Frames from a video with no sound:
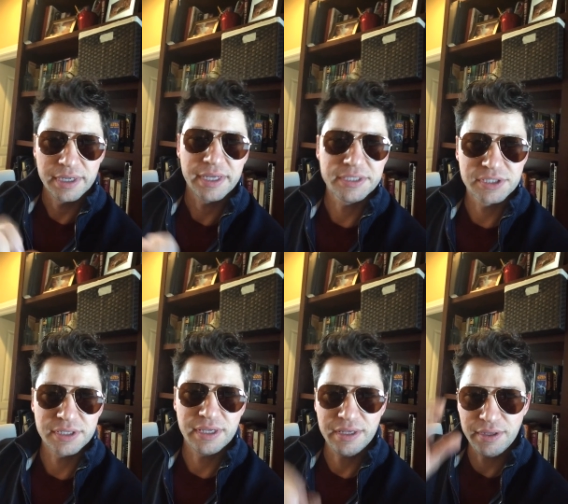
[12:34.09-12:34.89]

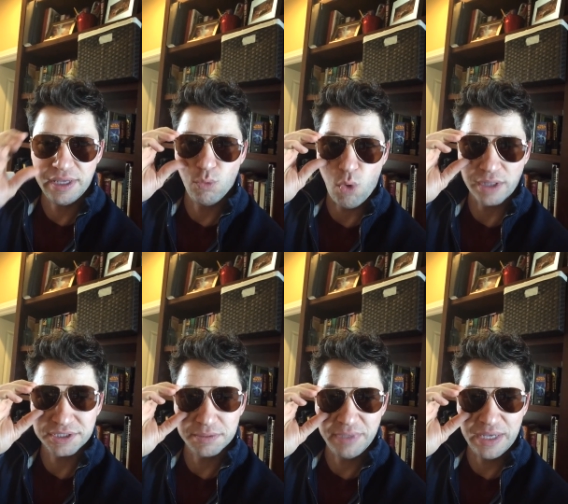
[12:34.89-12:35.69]
He
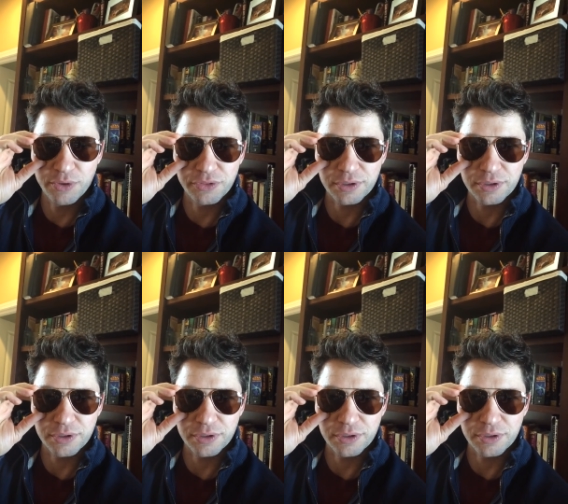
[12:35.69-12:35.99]
wants to be with